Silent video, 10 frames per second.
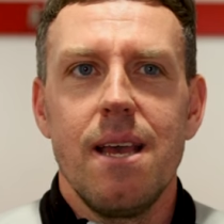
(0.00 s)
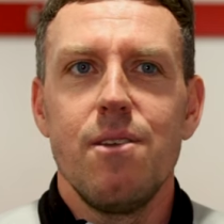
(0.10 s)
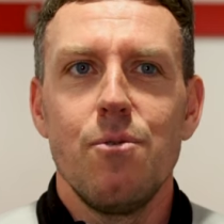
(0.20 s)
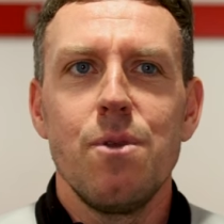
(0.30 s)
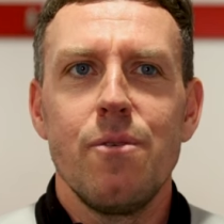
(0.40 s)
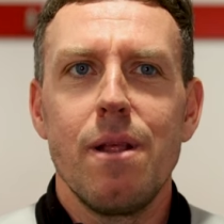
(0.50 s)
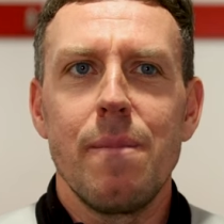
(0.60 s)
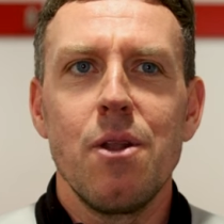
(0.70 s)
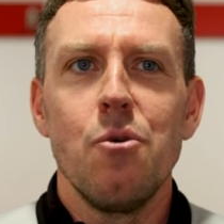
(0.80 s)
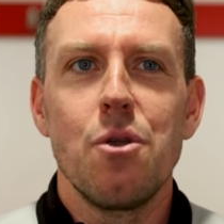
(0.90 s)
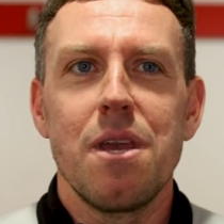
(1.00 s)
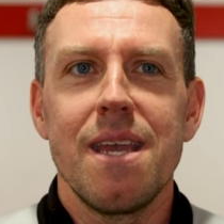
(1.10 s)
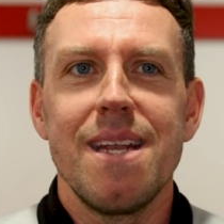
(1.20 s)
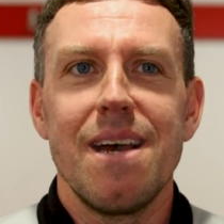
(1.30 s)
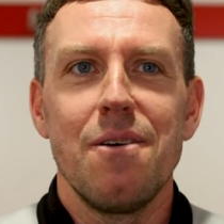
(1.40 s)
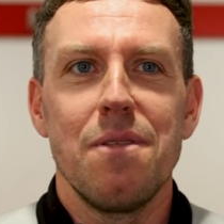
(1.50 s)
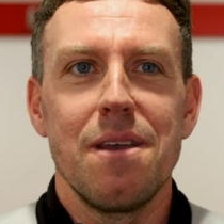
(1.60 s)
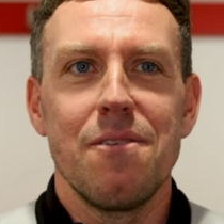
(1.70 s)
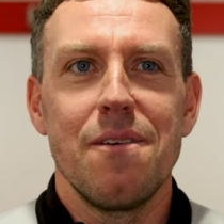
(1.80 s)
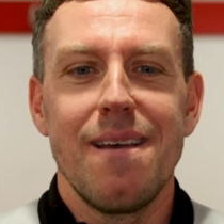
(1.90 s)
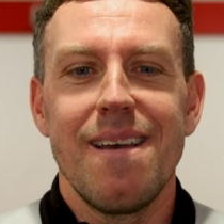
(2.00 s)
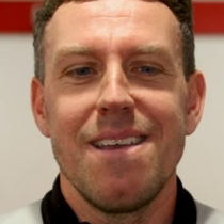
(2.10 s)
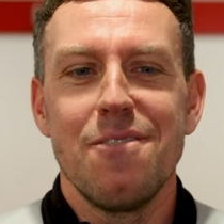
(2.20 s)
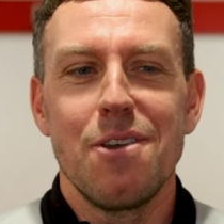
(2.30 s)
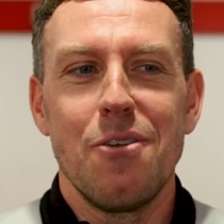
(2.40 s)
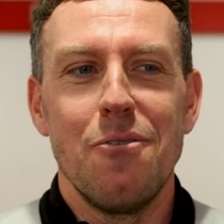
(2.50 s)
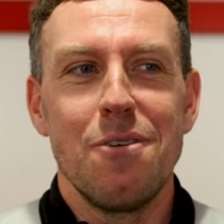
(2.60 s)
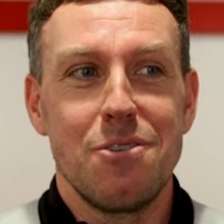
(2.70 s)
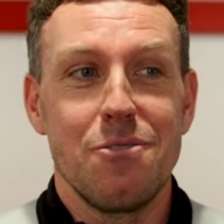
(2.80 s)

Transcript: you're a little bit low key now that you're a coach,